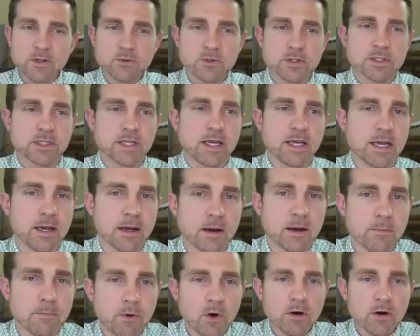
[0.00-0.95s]
interesting.
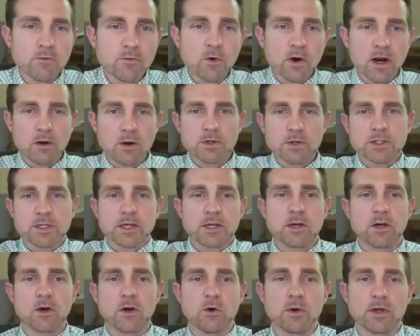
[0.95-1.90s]
Part of where I was going
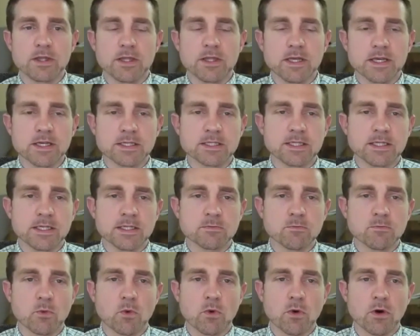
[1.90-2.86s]
to go with this
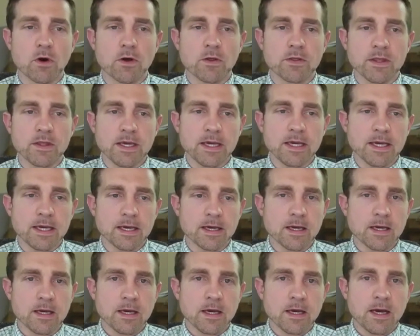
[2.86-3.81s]
is more on
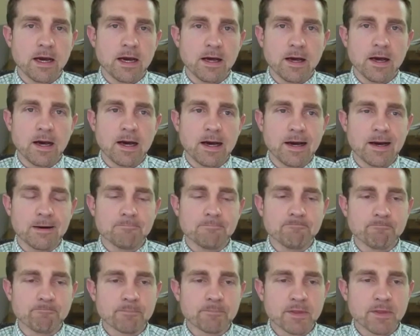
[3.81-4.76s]
the
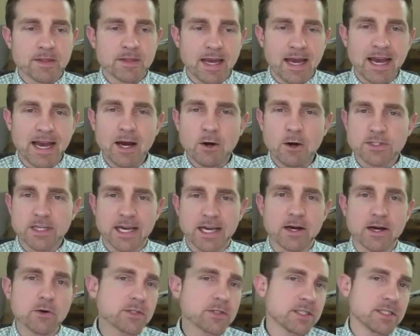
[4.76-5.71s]
um, the how
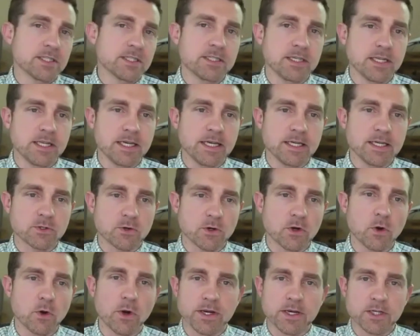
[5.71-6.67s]
towns and cities are
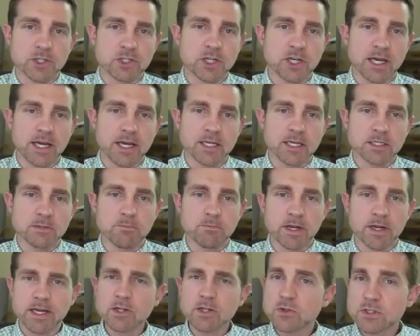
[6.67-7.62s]
going to change.
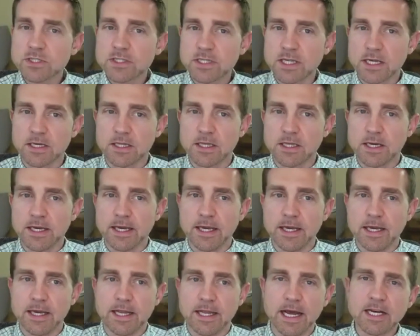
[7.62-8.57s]
But
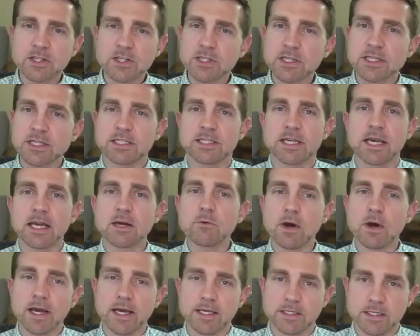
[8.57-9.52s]
interestingly, it actually
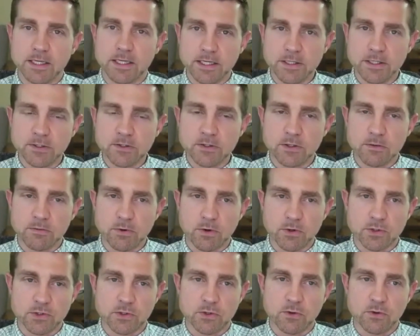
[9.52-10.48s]
segues into the
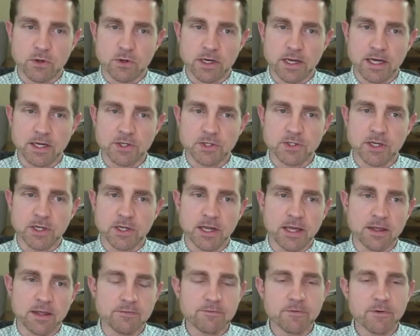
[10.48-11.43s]
personal connection
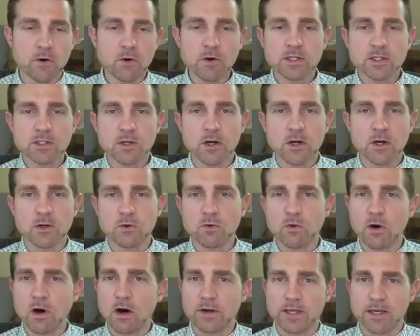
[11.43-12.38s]
and the focus on
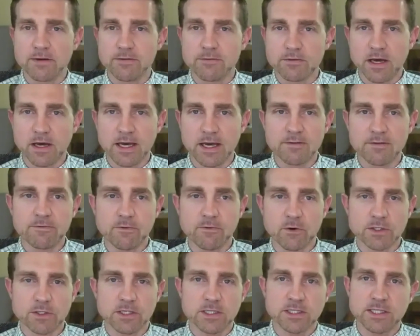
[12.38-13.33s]
quality of life
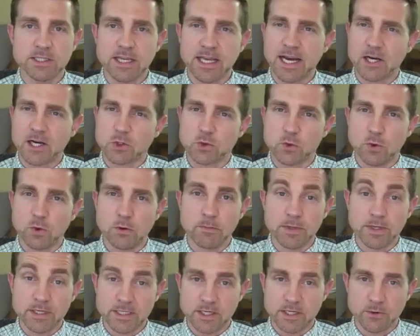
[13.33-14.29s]
versus the actual
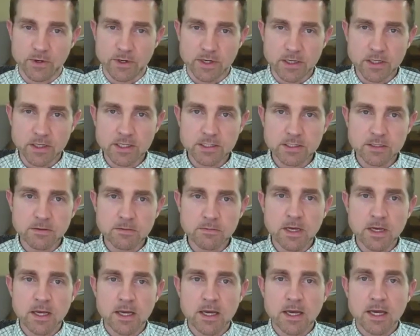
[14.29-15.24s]

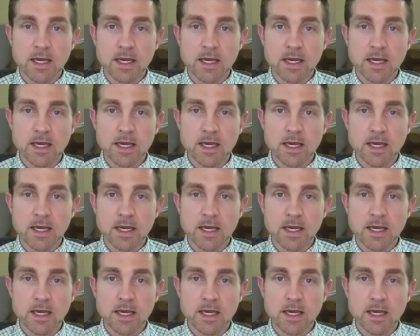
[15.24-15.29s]
materialism